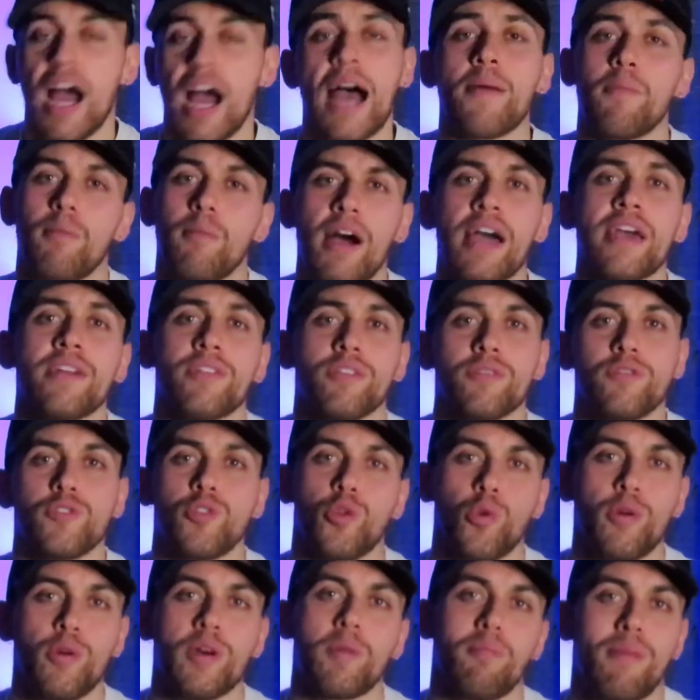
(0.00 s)
I might
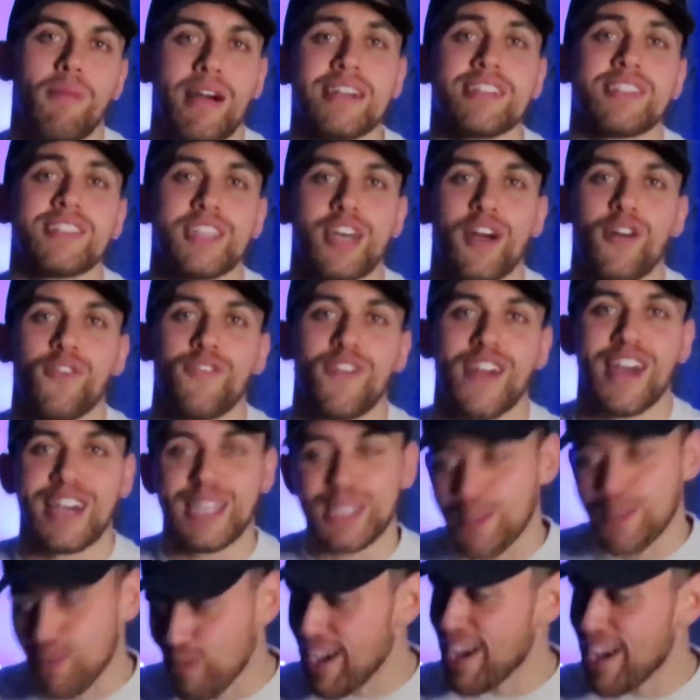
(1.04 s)
do it myself
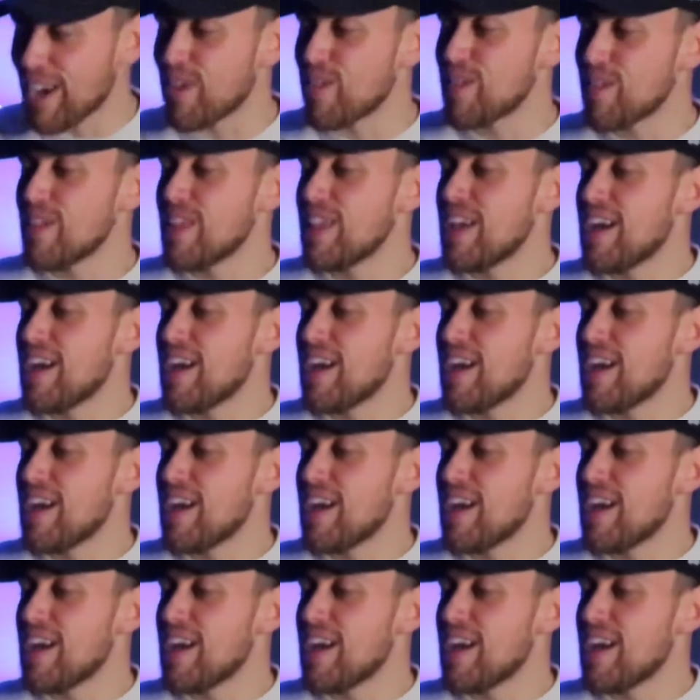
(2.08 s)
as well.